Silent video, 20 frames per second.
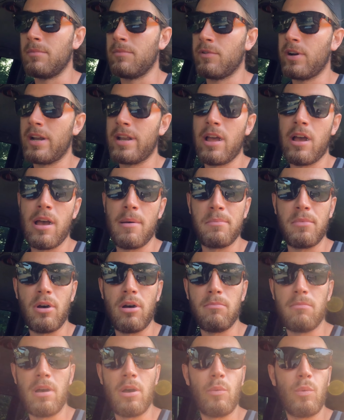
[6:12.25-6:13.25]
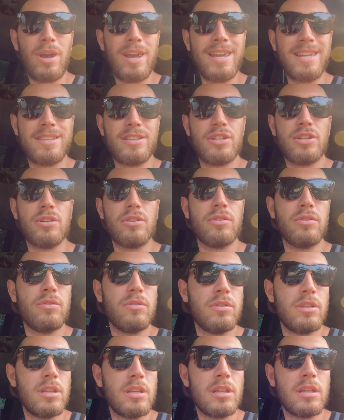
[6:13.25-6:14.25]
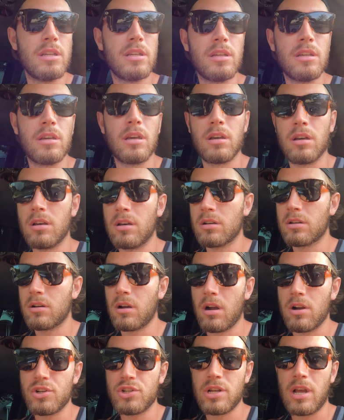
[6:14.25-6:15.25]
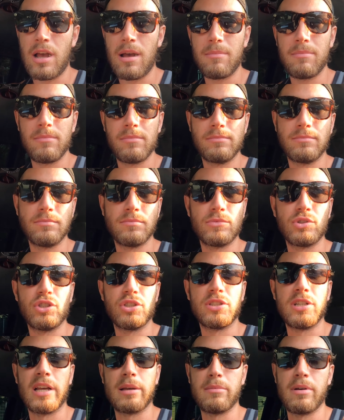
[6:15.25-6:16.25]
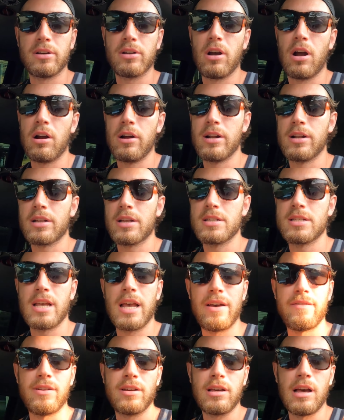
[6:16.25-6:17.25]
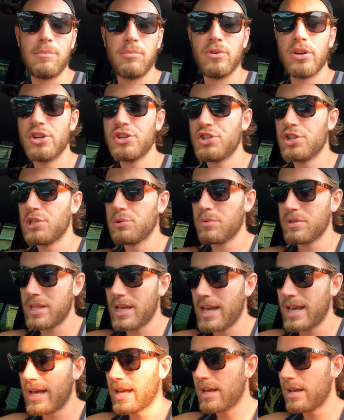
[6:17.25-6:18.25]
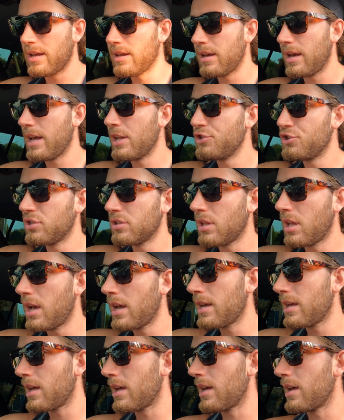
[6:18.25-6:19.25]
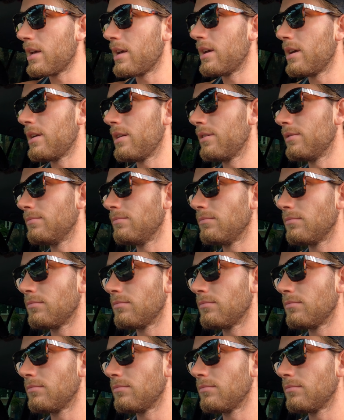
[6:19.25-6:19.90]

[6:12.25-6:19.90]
Right now I'm on my way to the car shop, taking my car in. Having a couple issues with the engine light and